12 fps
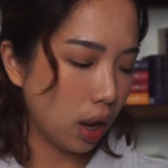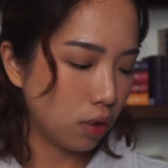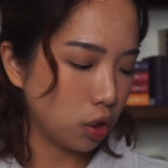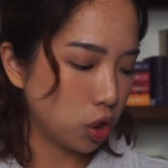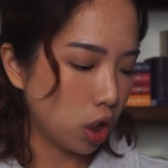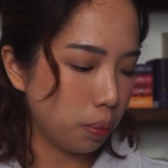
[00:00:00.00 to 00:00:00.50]

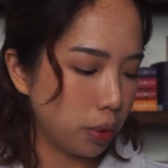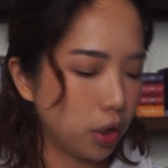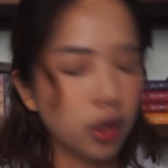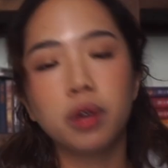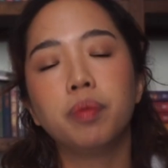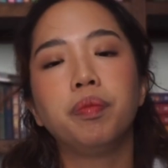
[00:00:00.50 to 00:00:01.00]
on top
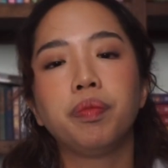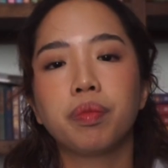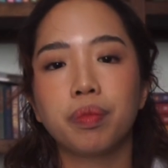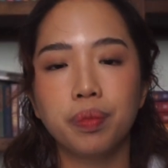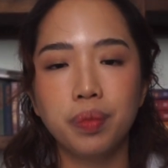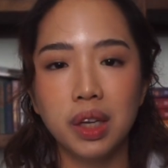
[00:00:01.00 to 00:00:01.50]
here,
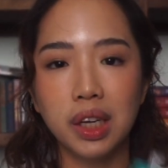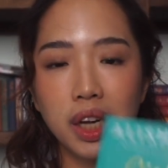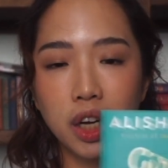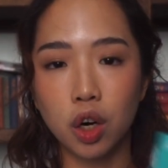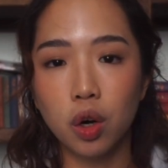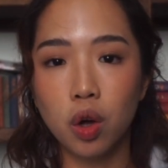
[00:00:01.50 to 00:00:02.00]

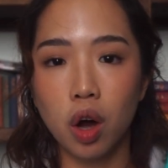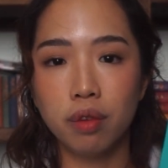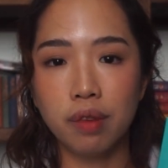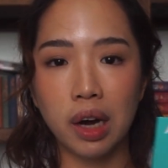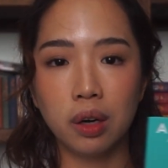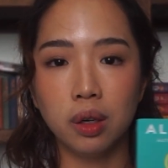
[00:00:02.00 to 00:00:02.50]
Girl Gone
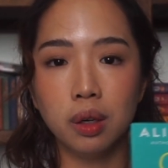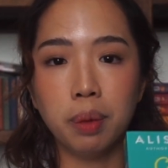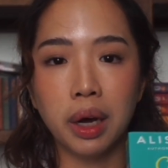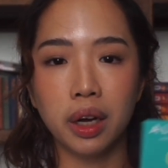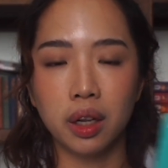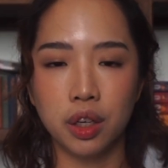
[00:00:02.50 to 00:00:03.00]
Viral
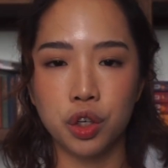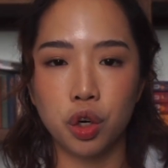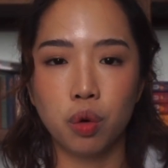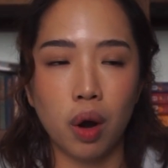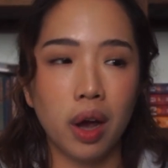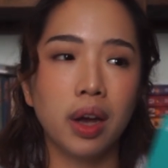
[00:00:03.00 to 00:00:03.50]
by
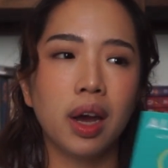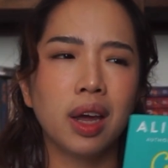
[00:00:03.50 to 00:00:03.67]
Alicia Rye. I